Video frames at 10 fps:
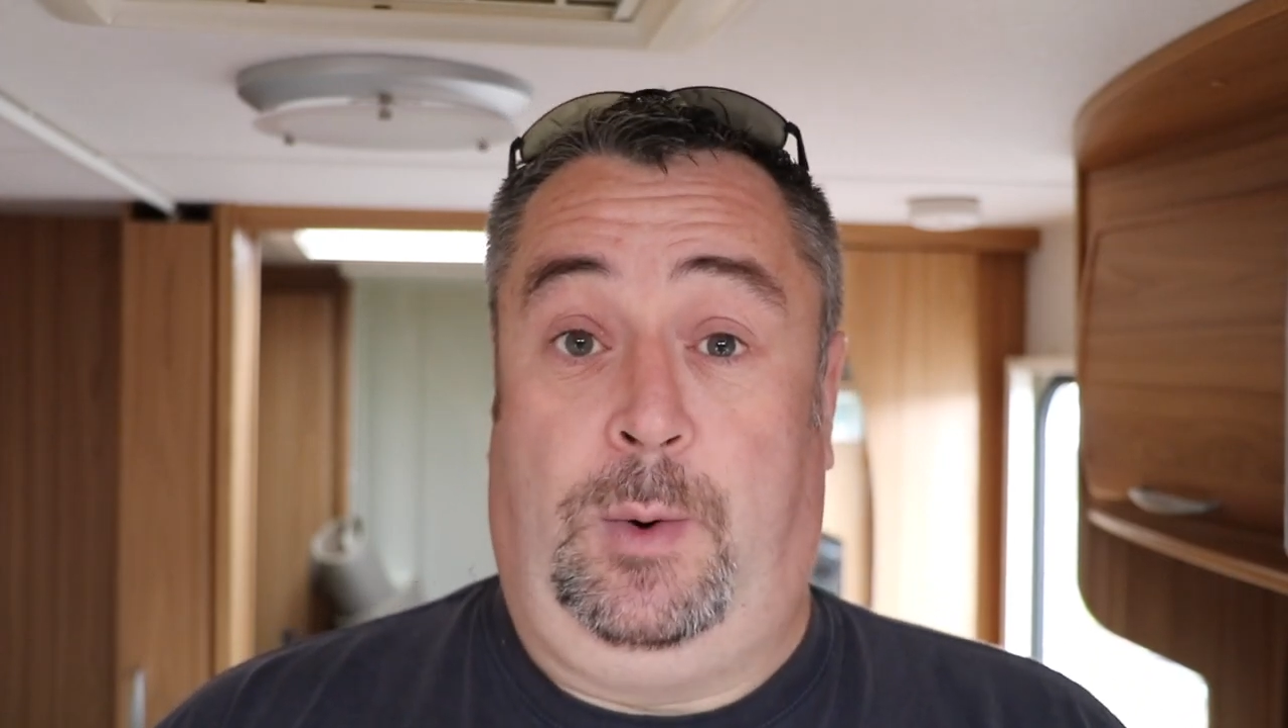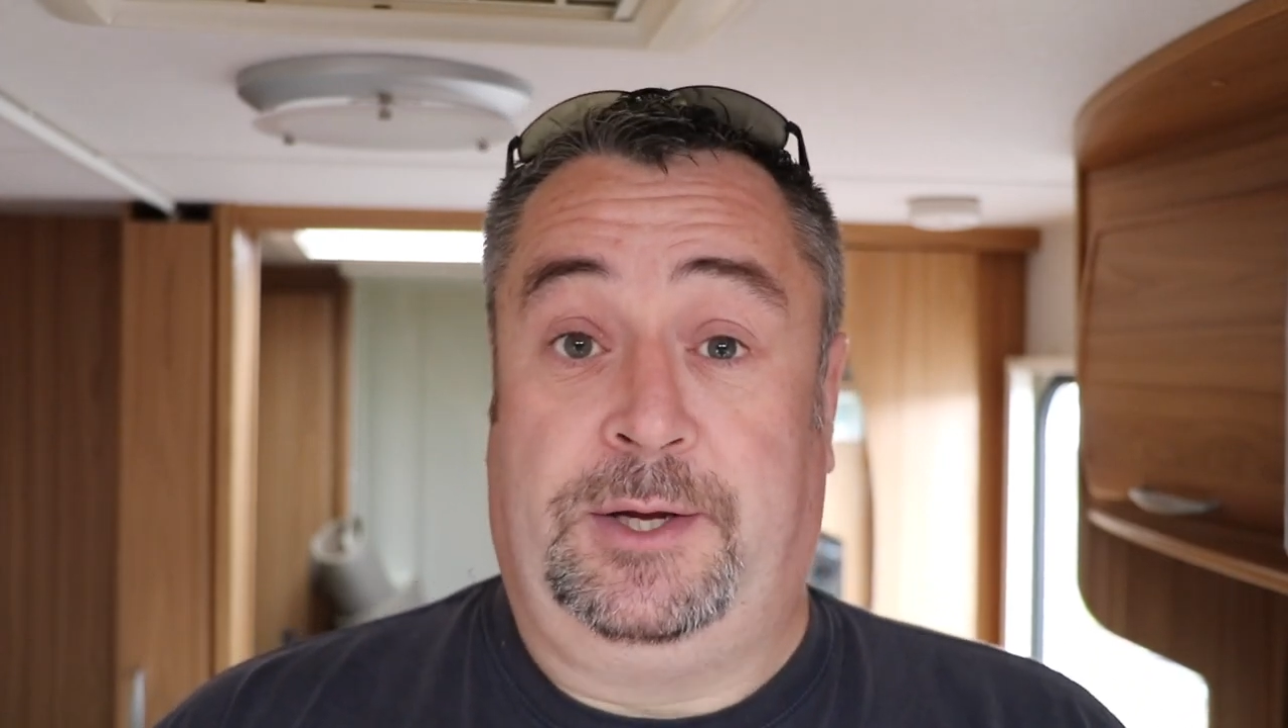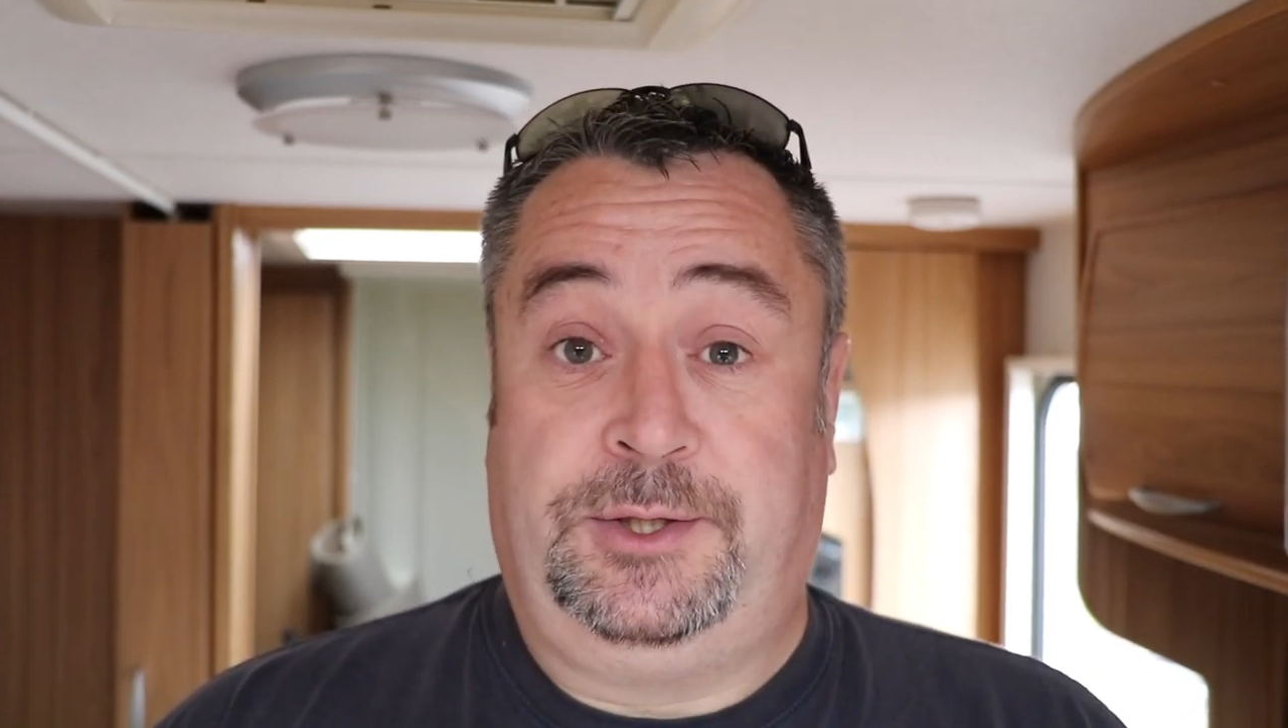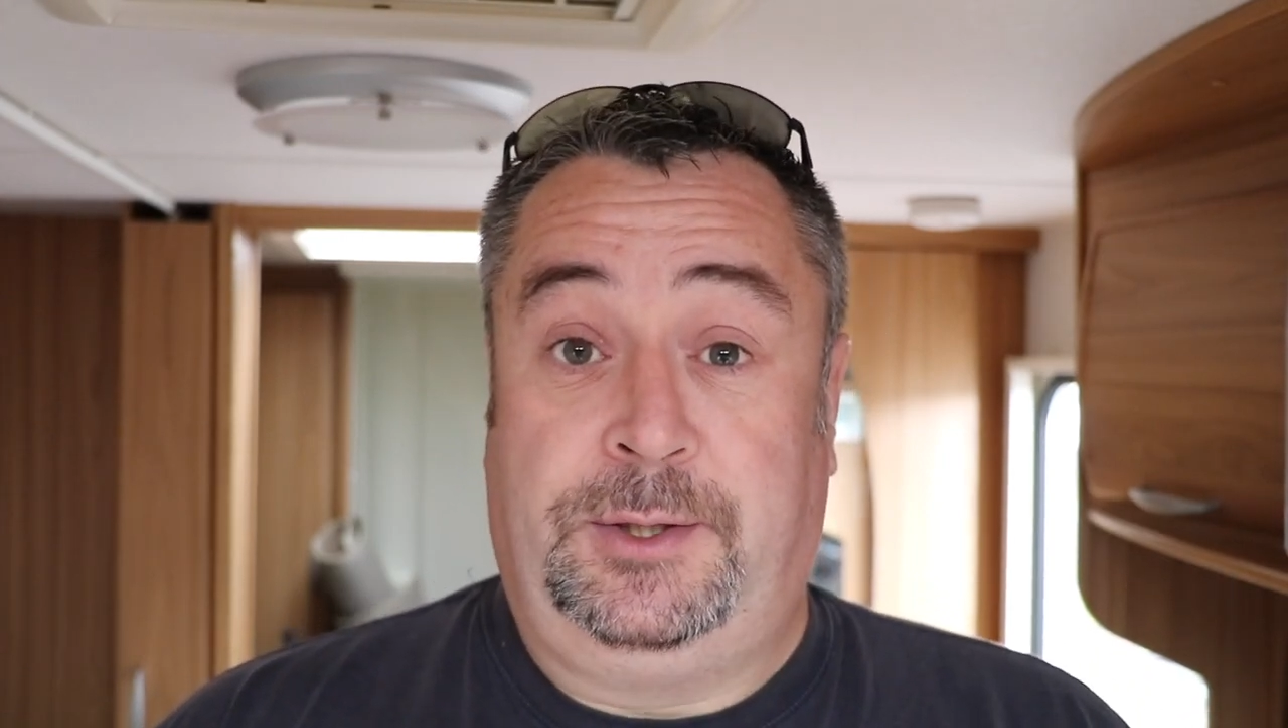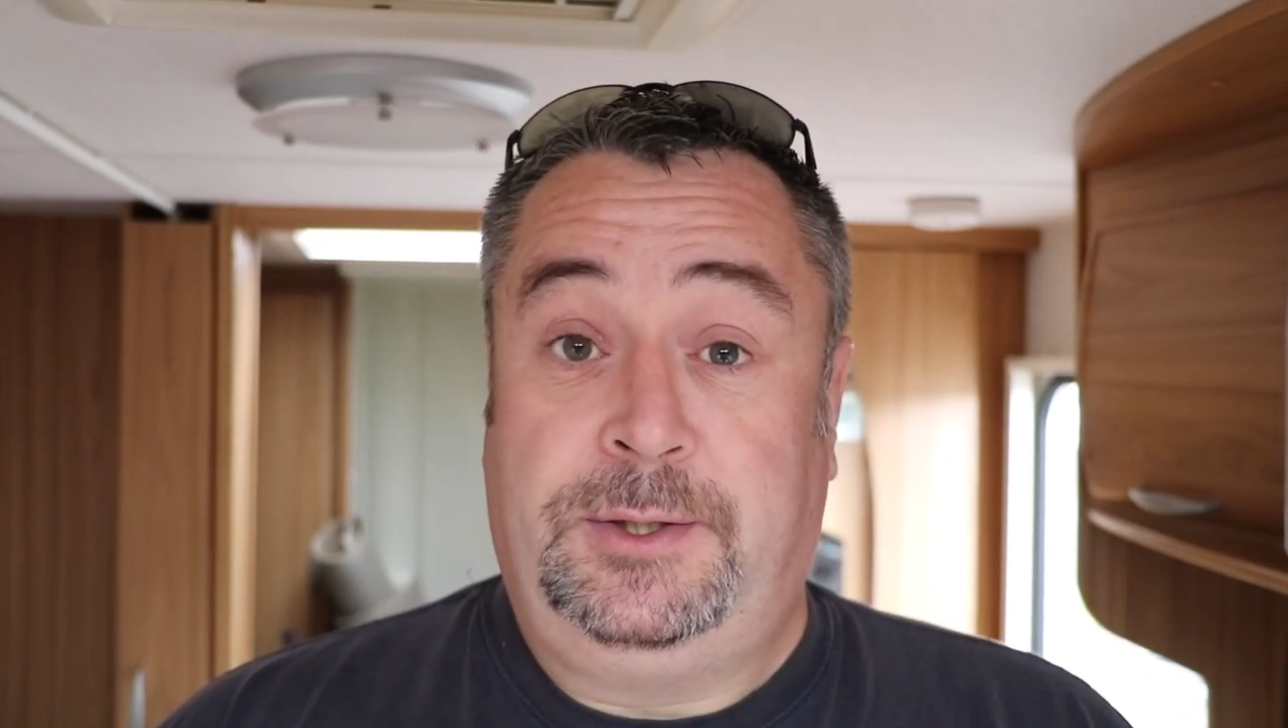
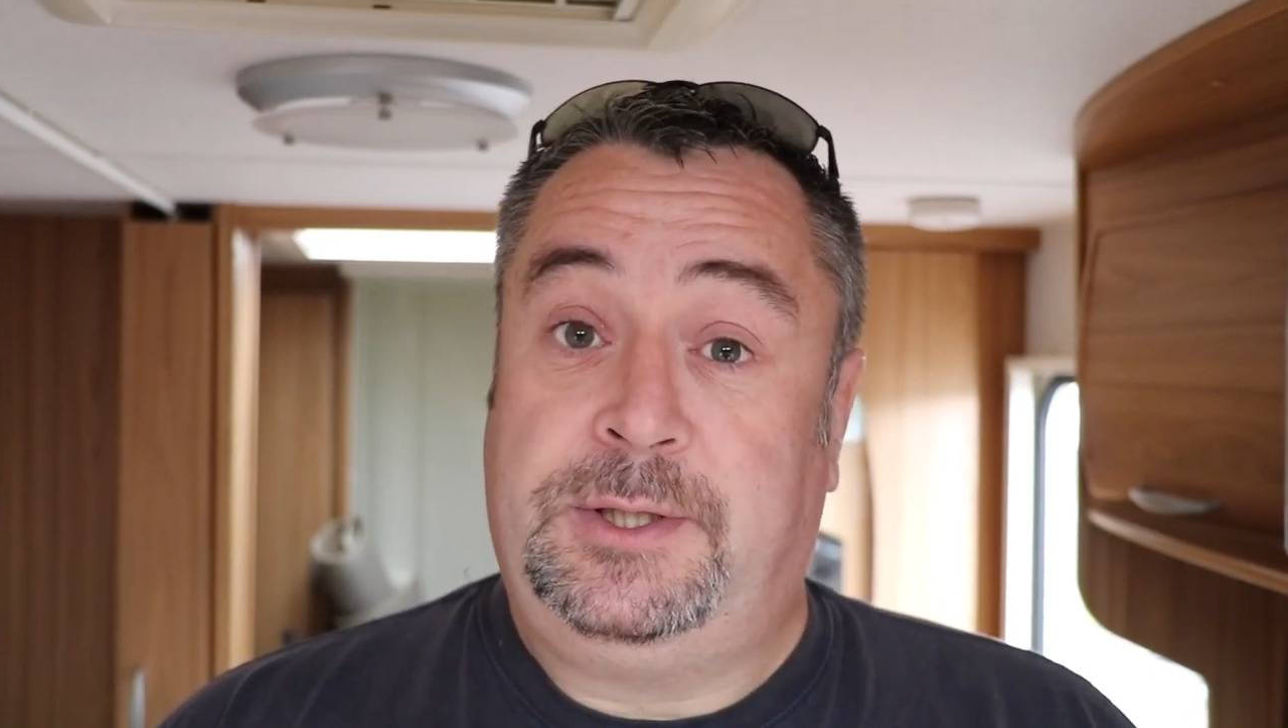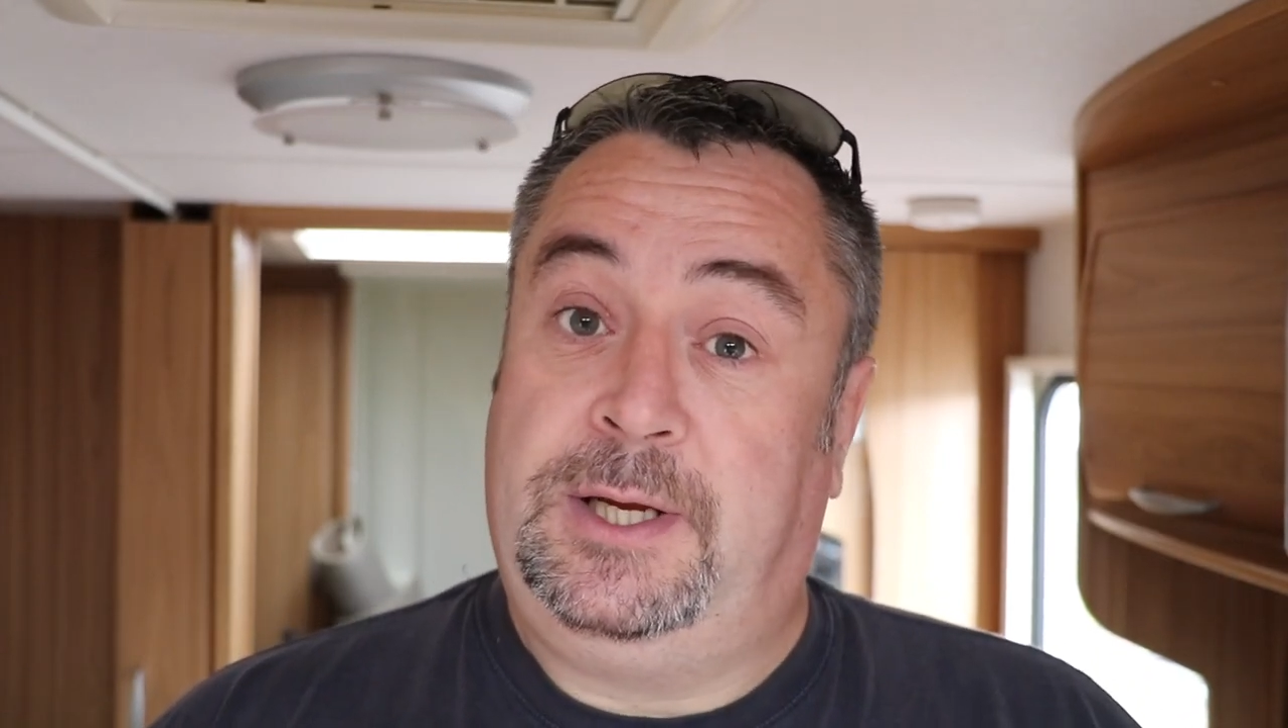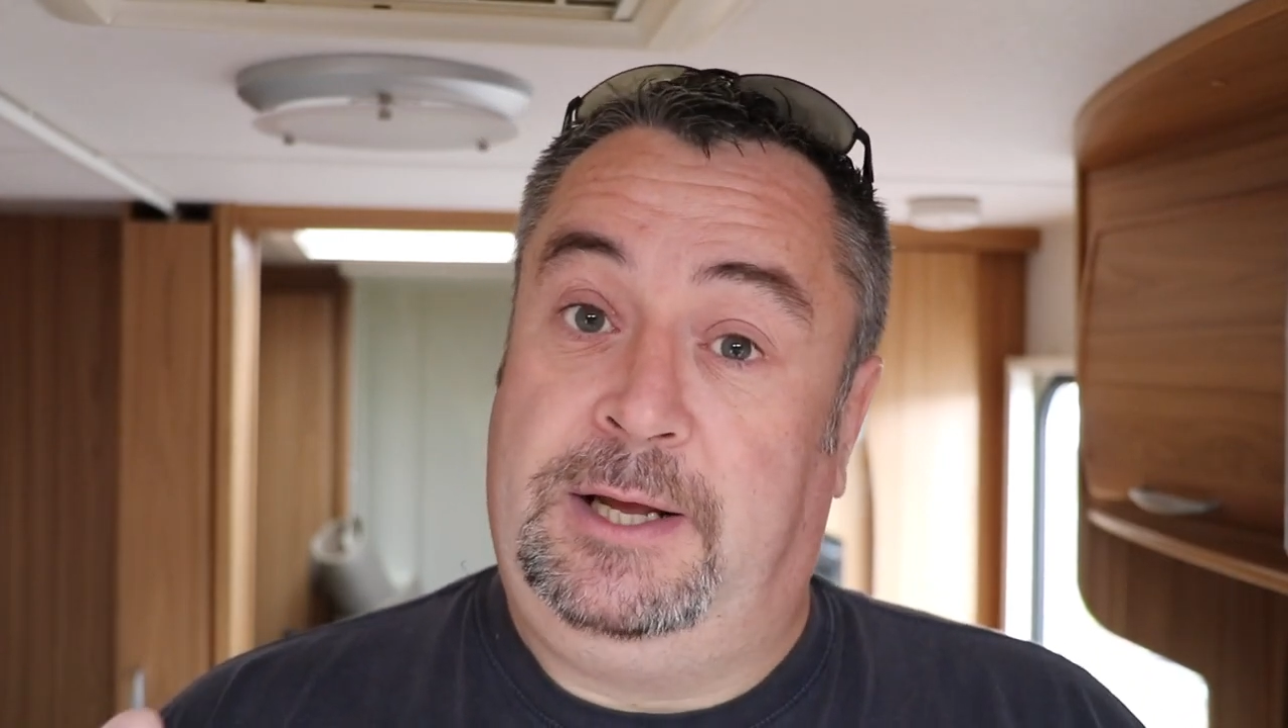questions,